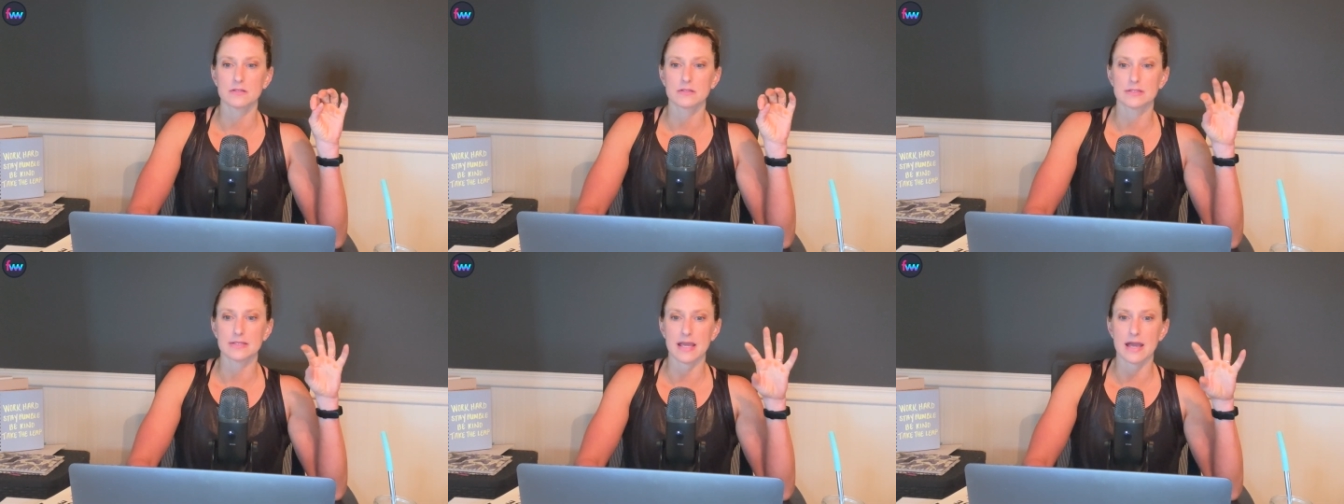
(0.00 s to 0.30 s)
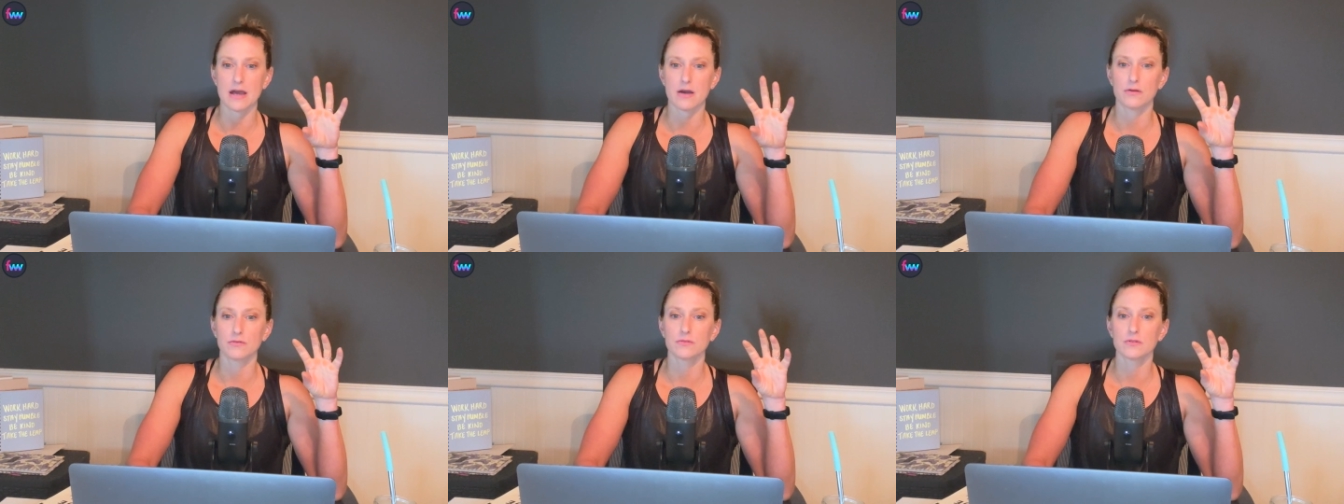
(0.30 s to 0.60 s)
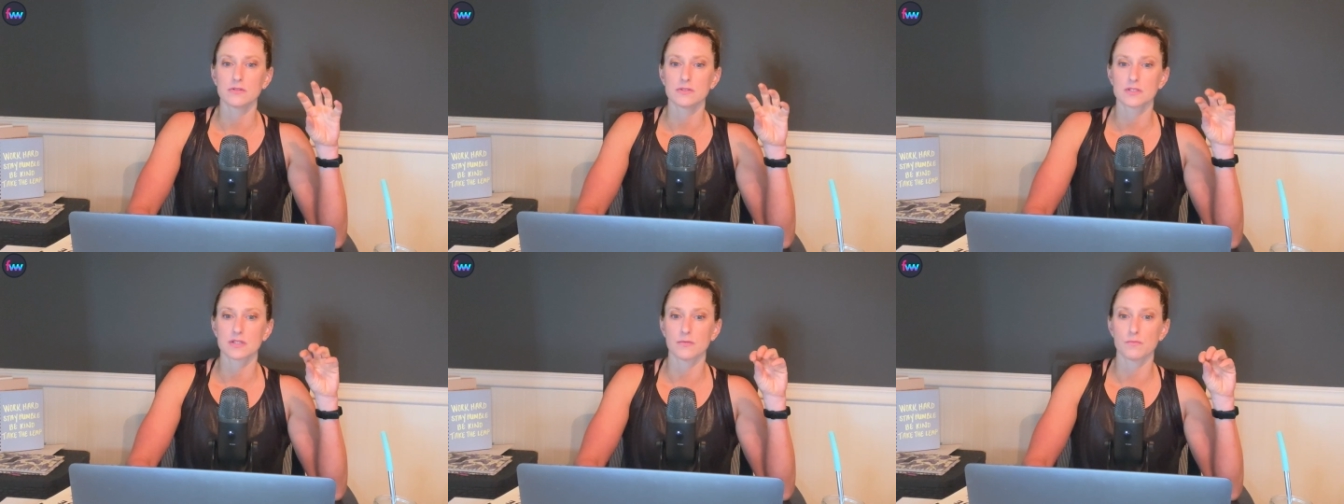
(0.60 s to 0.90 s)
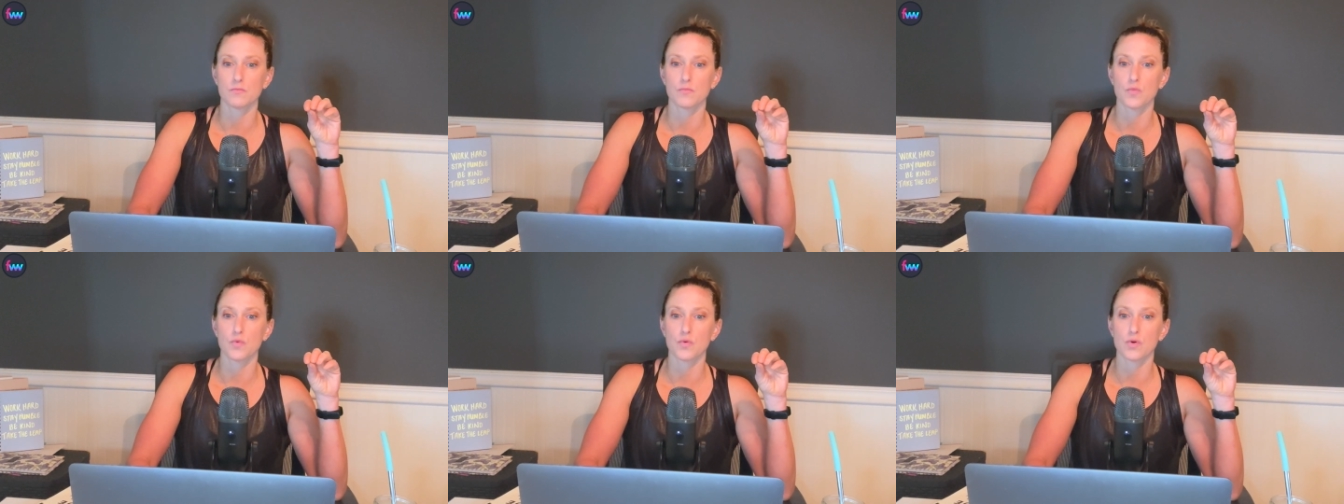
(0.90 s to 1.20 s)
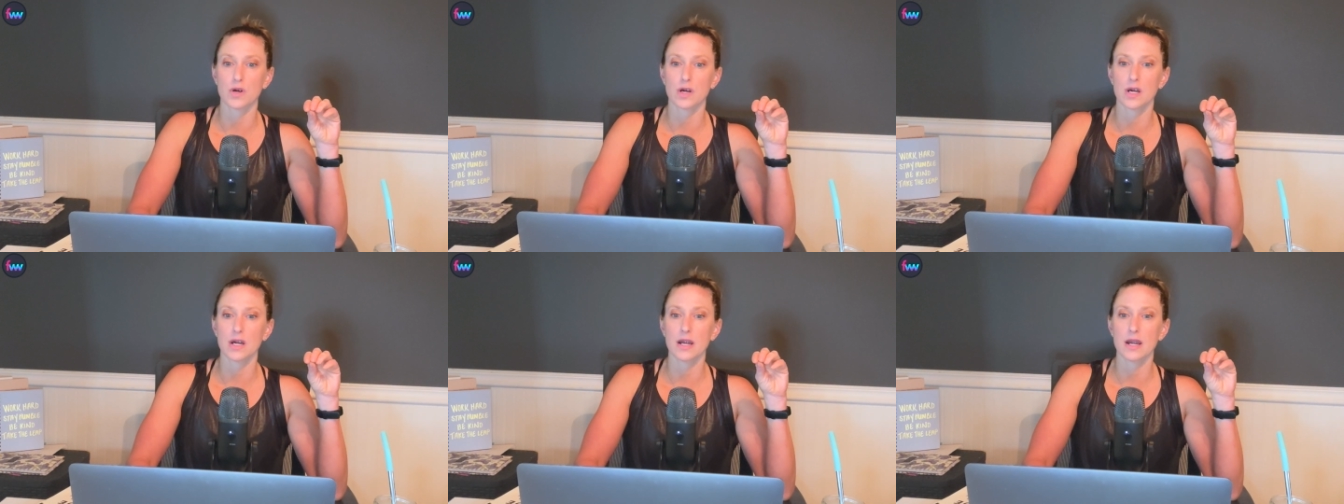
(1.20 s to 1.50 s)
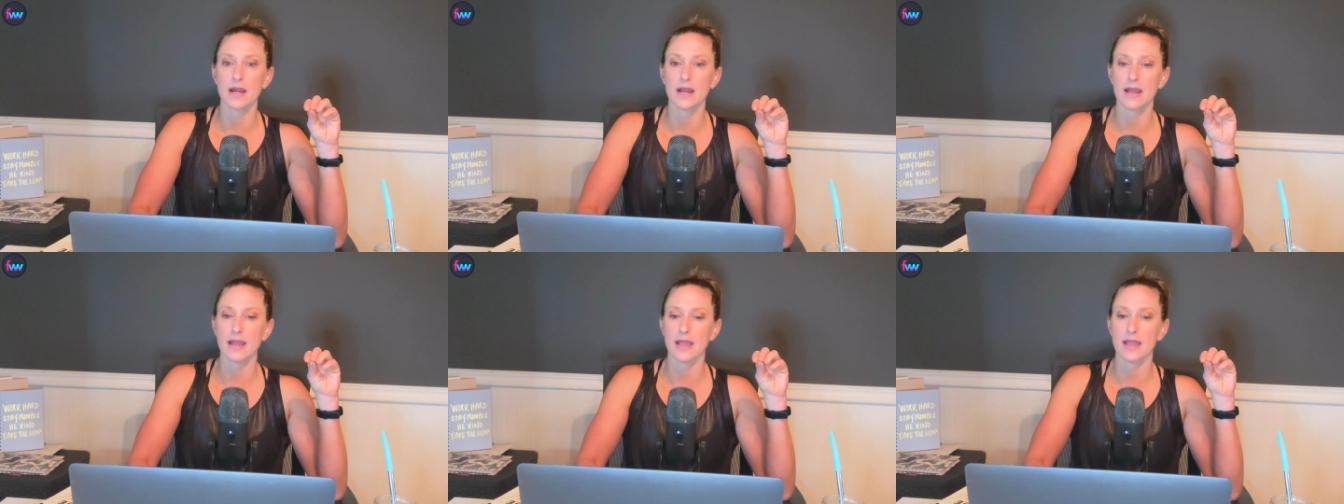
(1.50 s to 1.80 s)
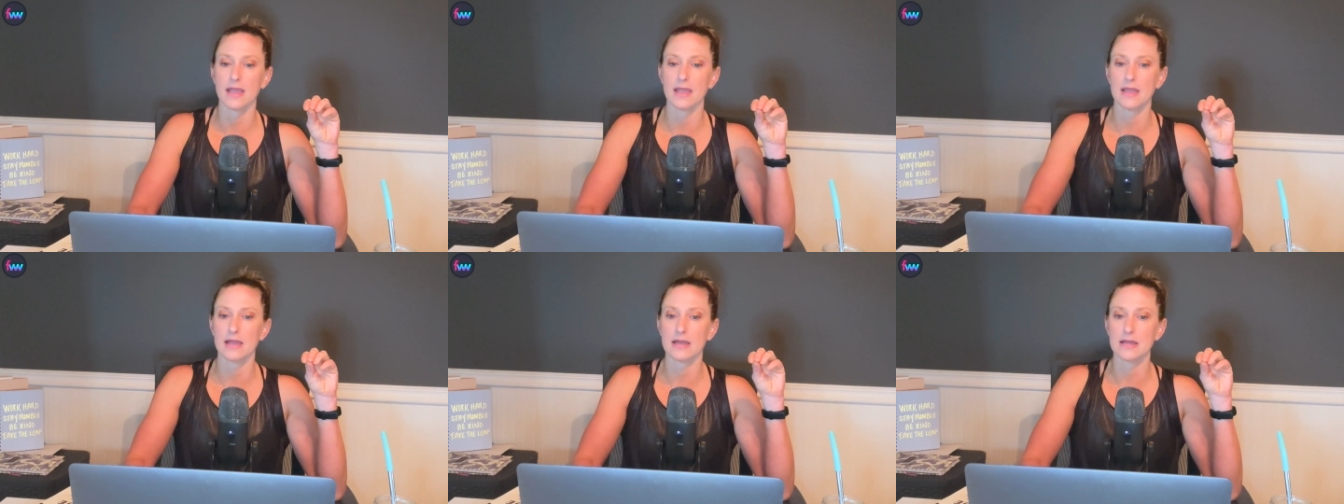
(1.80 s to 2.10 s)
down some more,
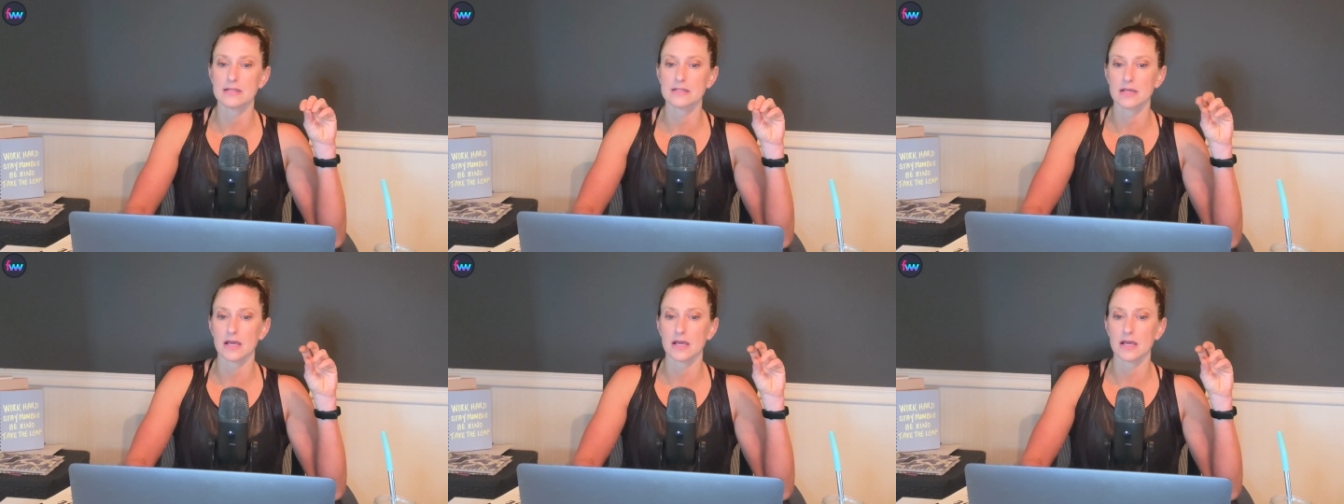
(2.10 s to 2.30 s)
and